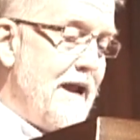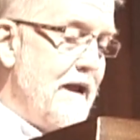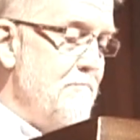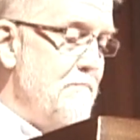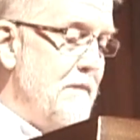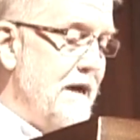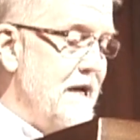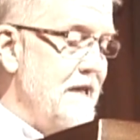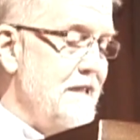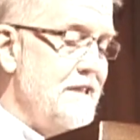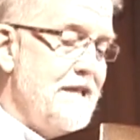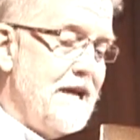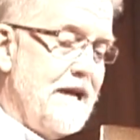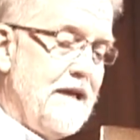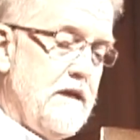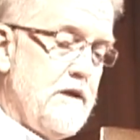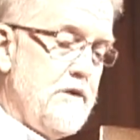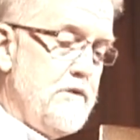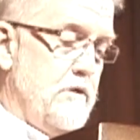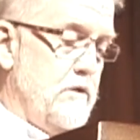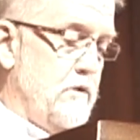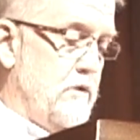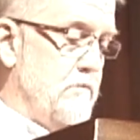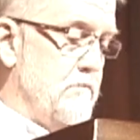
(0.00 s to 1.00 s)
not a man
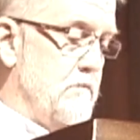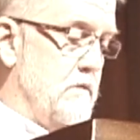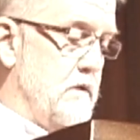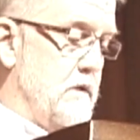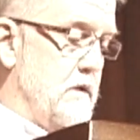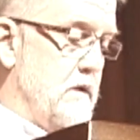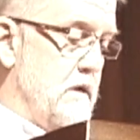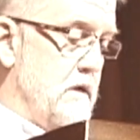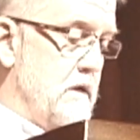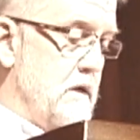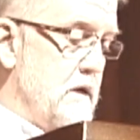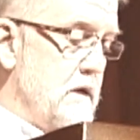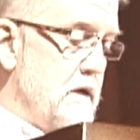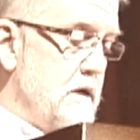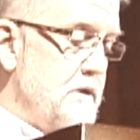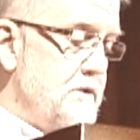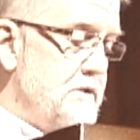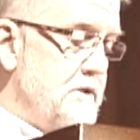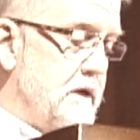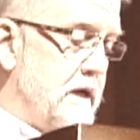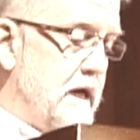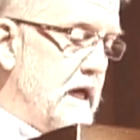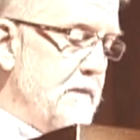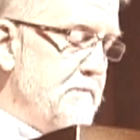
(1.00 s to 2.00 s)
thing to do,
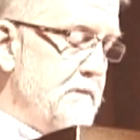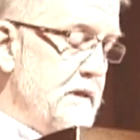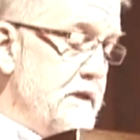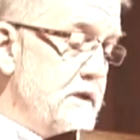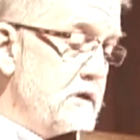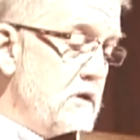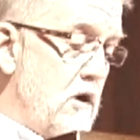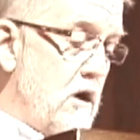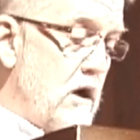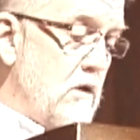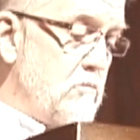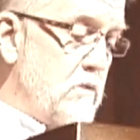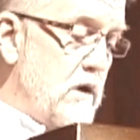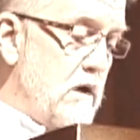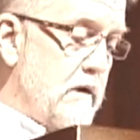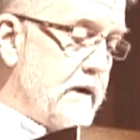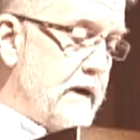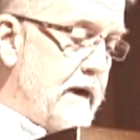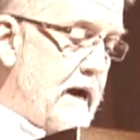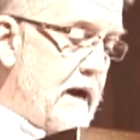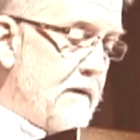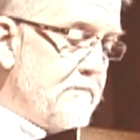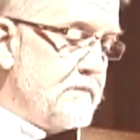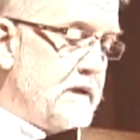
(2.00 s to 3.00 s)
to keeping the
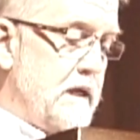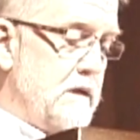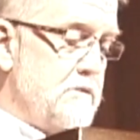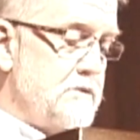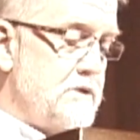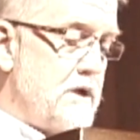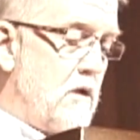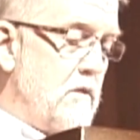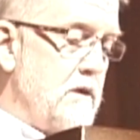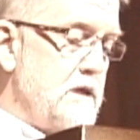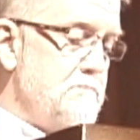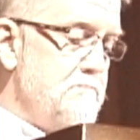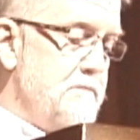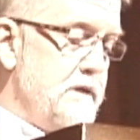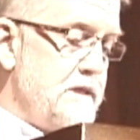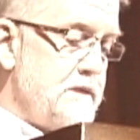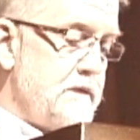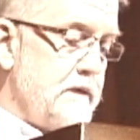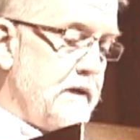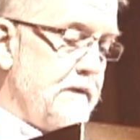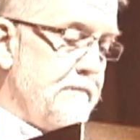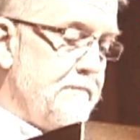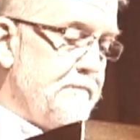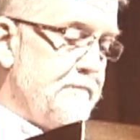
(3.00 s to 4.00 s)
yard well kept, he was
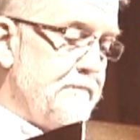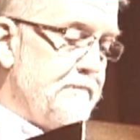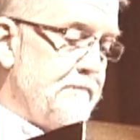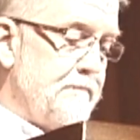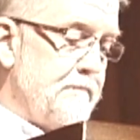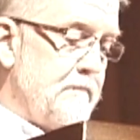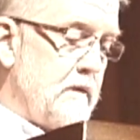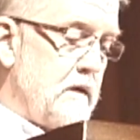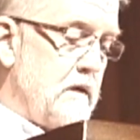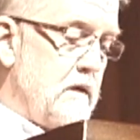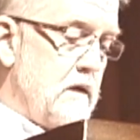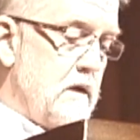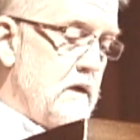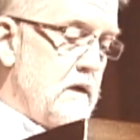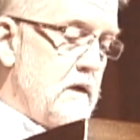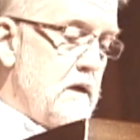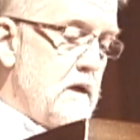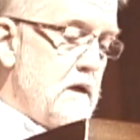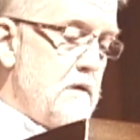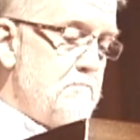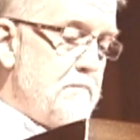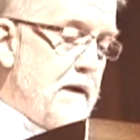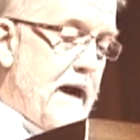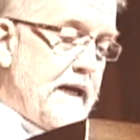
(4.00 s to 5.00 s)
always busy.
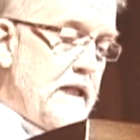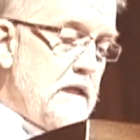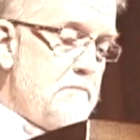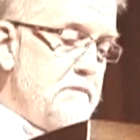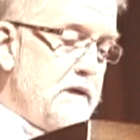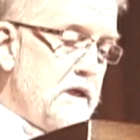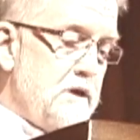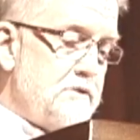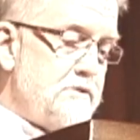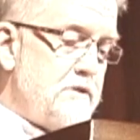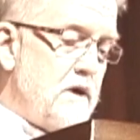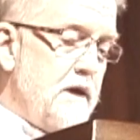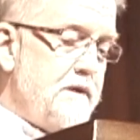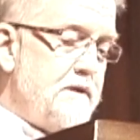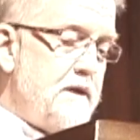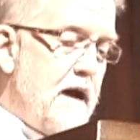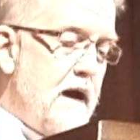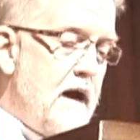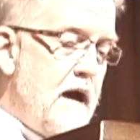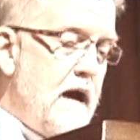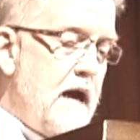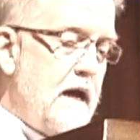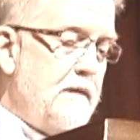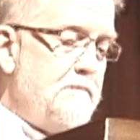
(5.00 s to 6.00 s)
Paying the bills
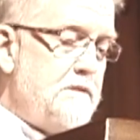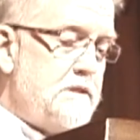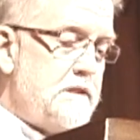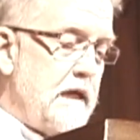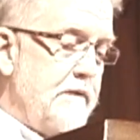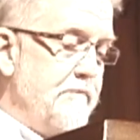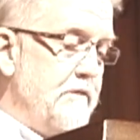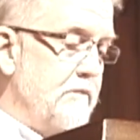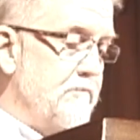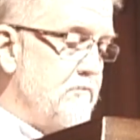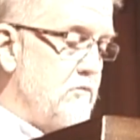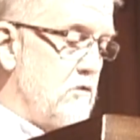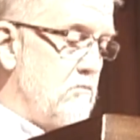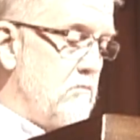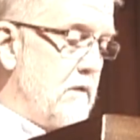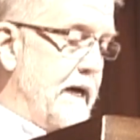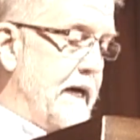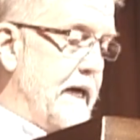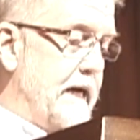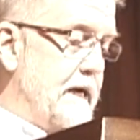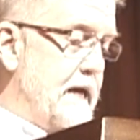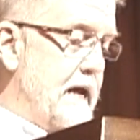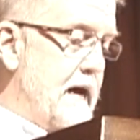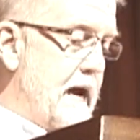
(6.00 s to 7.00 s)
on time, saving
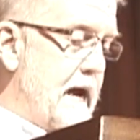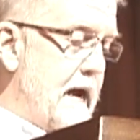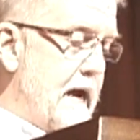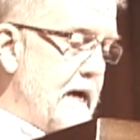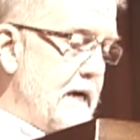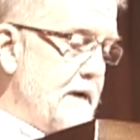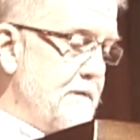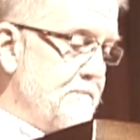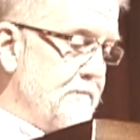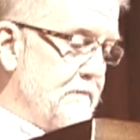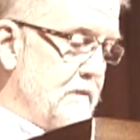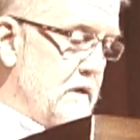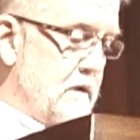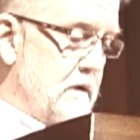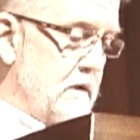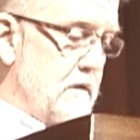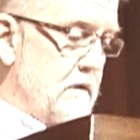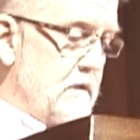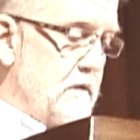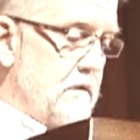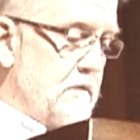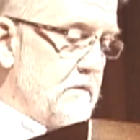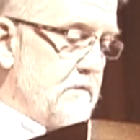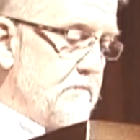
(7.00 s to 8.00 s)
for a rainy
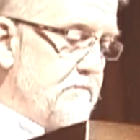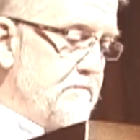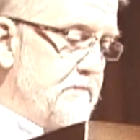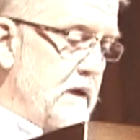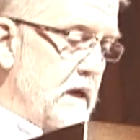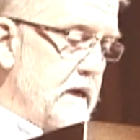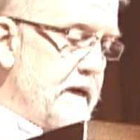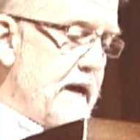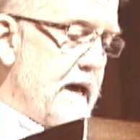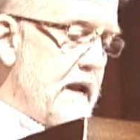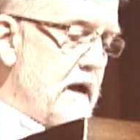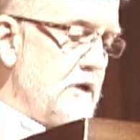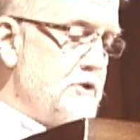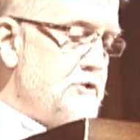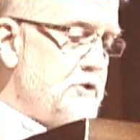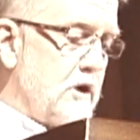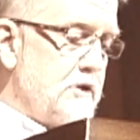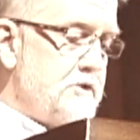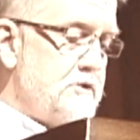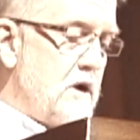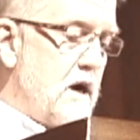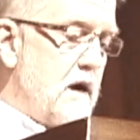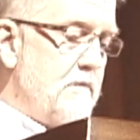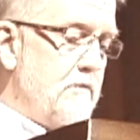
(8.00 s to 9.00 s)
day, filling out
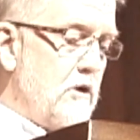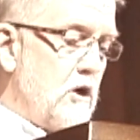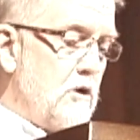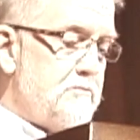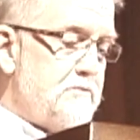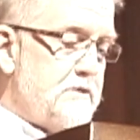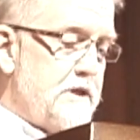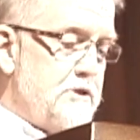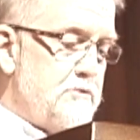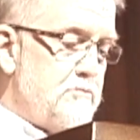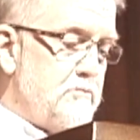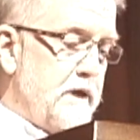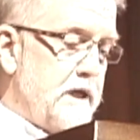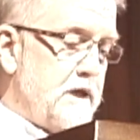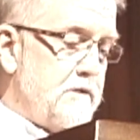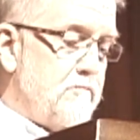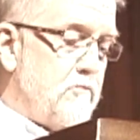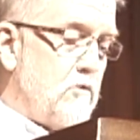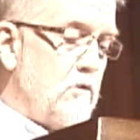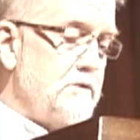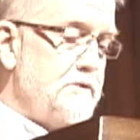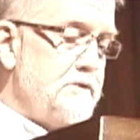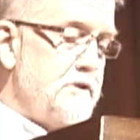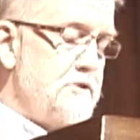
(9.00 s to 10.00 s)
our church envelopes each
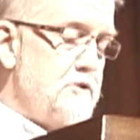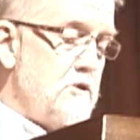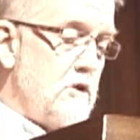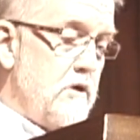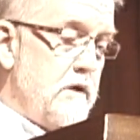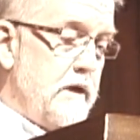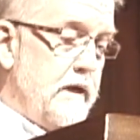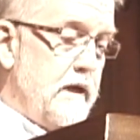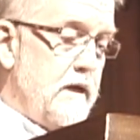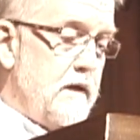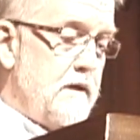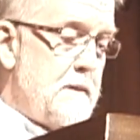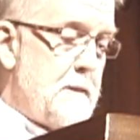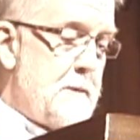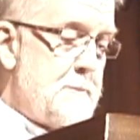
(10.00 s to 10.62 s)
week for us to turn